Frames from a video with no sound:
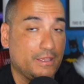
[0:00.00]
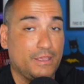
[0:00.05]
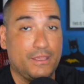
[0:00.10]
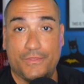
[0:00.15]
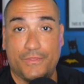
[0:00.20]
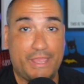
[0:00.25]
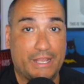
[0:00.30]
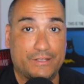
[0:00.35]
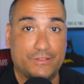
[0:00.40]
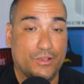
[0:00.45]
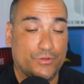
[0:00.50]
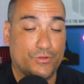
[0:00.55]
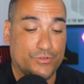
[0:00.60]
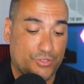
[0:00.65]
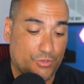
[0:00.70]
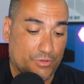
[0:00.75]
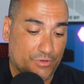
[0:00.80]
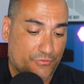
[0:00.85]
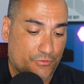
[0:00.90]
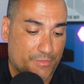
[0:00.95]
that don't
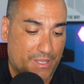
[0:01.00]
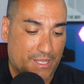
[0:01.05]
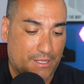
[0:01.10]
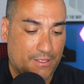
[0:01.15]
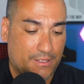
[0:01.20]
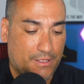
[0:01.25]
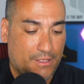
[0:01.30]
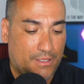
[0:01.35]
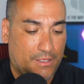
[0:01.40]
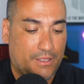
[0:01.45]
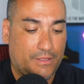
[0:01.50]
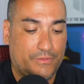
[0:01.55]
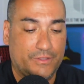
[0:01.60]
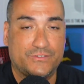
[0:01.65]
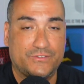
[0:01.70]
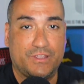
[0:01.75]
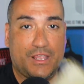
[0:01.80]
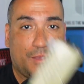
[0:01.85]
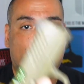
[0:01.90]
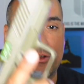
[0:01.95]
do it for me. This
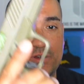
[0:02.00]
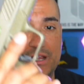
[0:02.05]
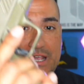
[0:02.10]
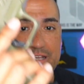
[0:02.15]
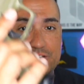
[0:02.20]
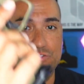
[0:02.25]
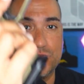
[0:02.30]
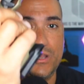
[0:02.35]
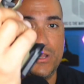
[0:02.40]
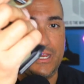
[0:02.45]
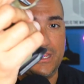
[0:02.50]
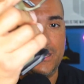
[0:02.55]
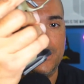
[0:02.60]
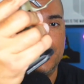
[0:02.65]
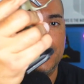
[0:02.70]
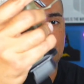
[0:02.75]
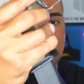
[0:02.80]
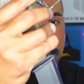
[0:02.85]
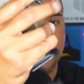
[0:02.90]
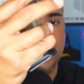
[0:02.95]
is the
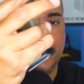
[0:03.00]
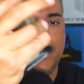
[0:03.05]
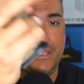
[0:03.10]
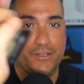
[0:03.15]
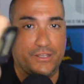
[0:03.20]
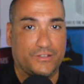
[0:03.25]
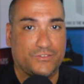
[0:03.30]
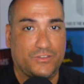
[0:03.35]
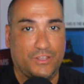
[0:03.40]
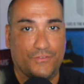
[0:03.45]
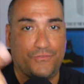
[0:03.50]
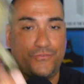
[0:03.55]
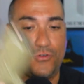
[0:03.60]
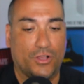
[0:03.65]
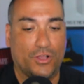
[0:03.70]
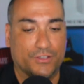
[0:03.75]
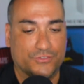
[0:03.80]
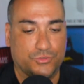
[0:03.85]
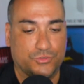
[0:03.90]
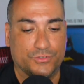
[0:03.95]
MR920. And you can see it
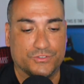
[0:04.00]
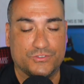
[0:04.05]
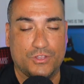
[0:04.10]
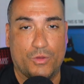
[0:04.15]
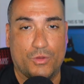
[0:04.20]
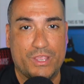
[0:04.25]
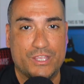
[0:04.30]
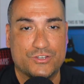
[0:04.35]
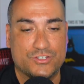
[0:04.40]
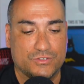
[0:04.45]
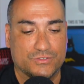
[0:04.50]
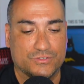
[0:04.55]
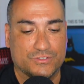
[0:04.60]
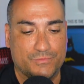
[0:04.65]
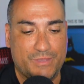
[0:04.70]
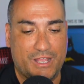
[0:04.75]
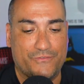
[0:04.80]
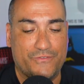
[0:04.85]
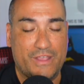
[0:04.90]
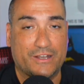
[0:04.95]
falls loose, no issues. As a
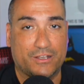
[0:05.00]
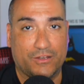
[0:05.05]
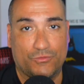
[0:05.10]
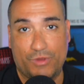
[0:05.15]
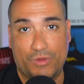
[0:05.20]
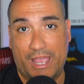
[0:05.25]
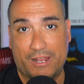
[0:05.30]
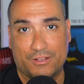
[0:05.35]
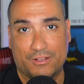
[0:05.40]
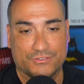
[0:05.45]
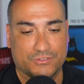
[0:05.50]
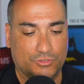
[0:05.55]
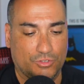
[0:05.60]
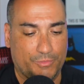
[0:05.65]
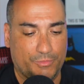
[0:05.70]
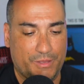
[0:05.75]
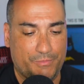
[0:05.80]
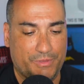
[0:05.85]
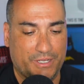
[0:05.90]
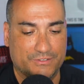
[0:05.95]
matter of fact, it rattles a little
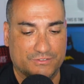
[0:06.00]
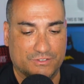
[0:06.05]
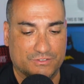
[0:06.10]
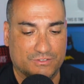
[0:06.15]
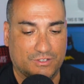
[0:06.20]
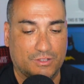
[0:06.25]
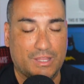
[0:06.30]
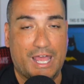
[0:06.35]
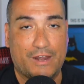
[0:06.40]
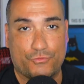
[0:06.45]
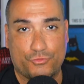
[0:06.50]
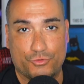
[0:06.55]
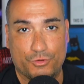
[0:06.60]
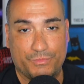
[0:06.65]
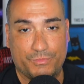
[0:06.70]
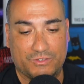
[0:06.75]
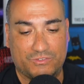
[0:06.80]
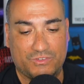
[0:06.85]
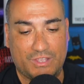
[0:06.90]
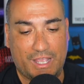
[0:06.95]
bit because there's a lot of
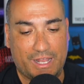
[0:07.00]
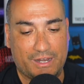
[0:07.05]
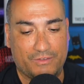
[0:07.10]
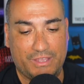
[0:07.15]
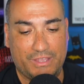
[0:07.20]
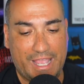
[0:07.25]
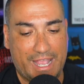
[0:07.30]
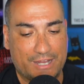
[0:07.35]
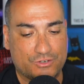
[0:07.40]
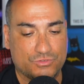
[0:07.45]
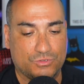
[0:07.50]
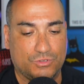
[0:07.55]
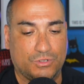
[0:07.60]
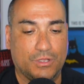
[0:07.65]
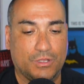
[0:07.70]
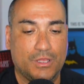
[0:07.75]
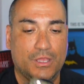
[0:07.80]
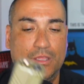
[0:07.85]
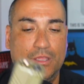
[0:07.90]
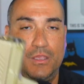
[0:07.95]
room inside of the
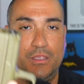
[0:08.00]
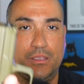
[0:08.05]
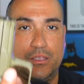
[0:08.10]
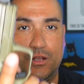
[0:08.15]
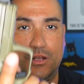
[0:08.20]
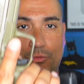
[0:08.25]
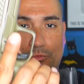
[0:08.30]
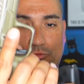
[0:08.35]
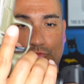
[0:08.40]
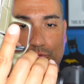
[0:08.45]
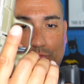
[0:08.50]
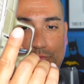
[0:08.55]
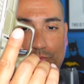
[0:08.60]
actual, room